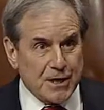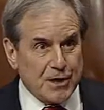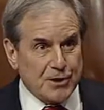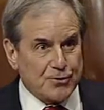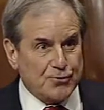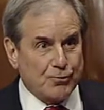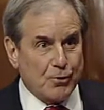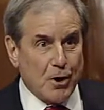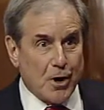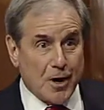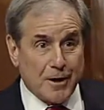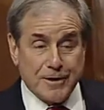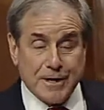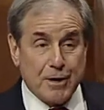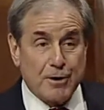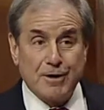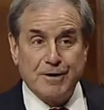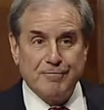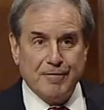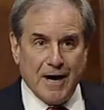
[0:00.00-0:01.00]
draw
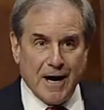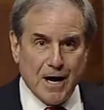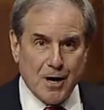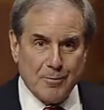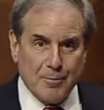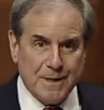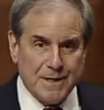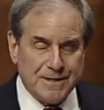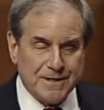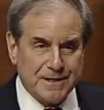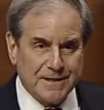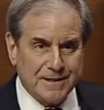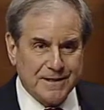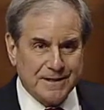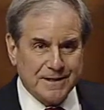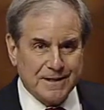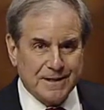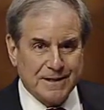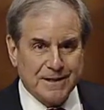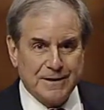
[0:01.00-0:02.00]
their environment,
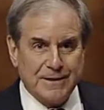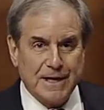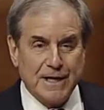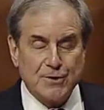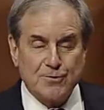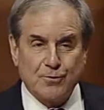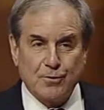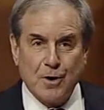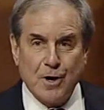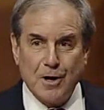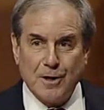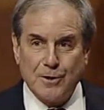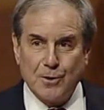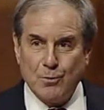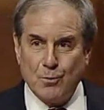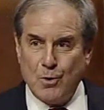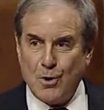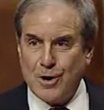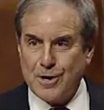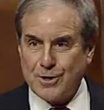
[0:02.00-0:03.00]
they draw the
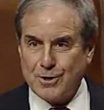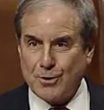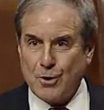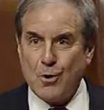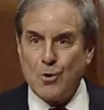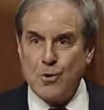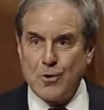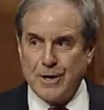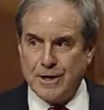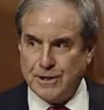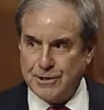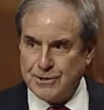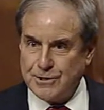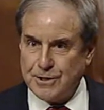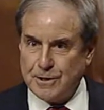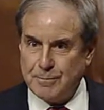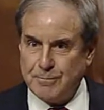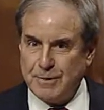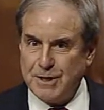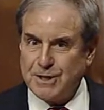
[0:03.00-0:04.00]
water orange
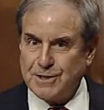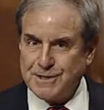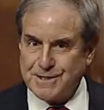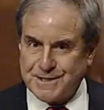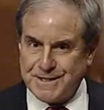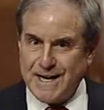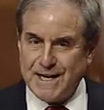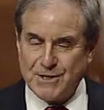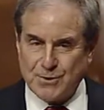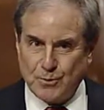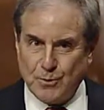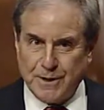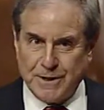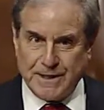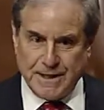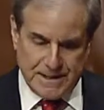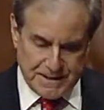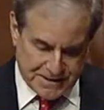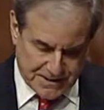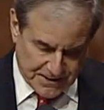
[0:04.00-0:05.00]
because that's what
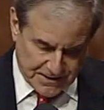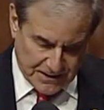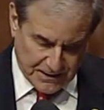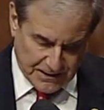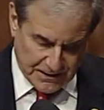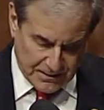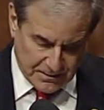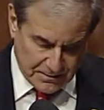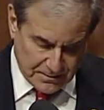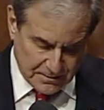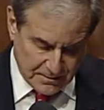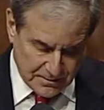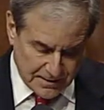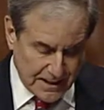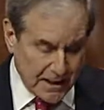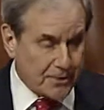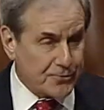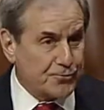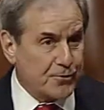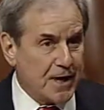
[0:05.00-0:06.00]
they see.
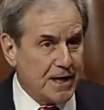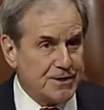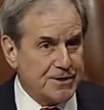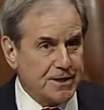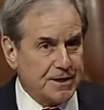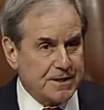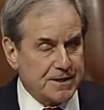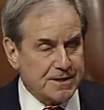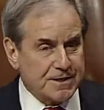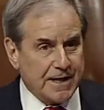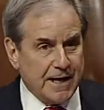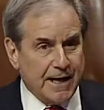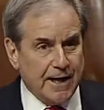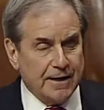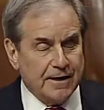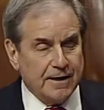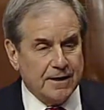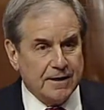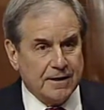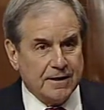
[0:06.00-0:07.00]
How tragic is
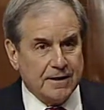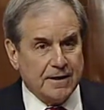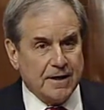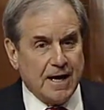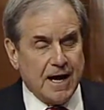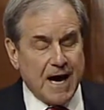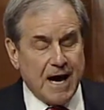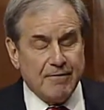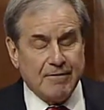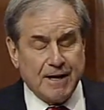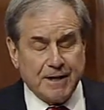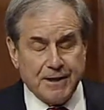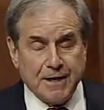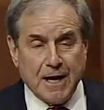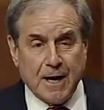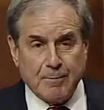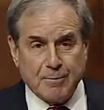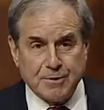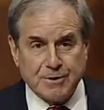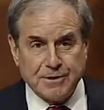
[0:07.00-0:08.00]
that? I've had the
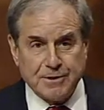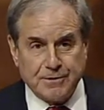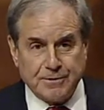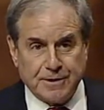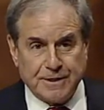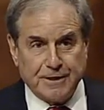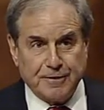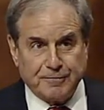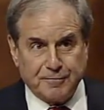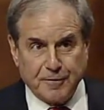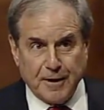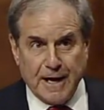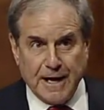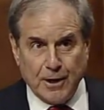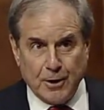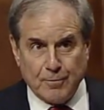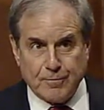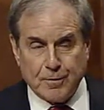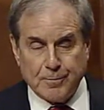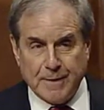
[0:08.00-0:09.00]
opportunity to fly
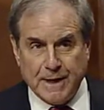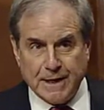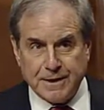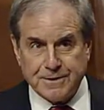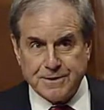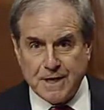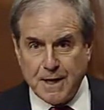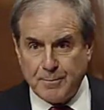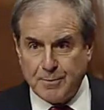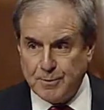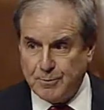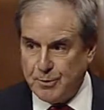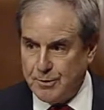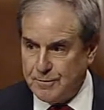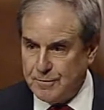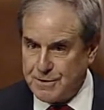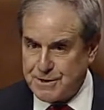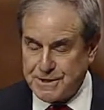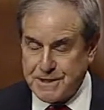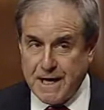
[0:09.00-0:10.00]
over mountaintop
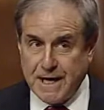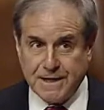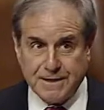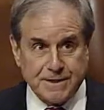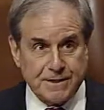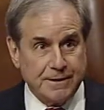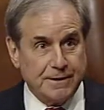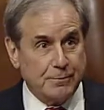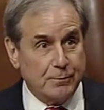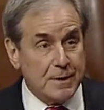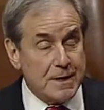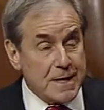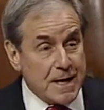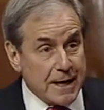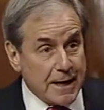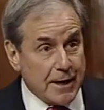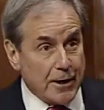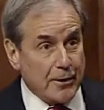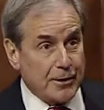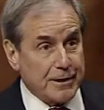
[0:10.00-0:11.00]
removal sites and the
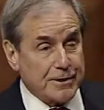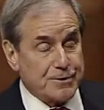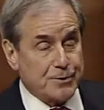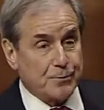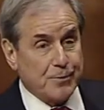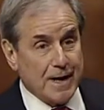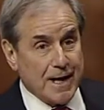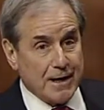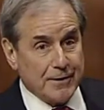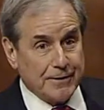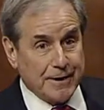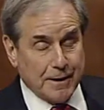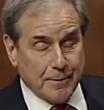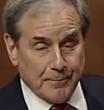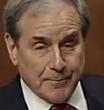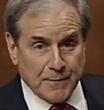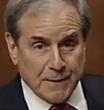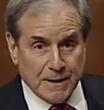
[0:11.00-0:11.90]
areas around them,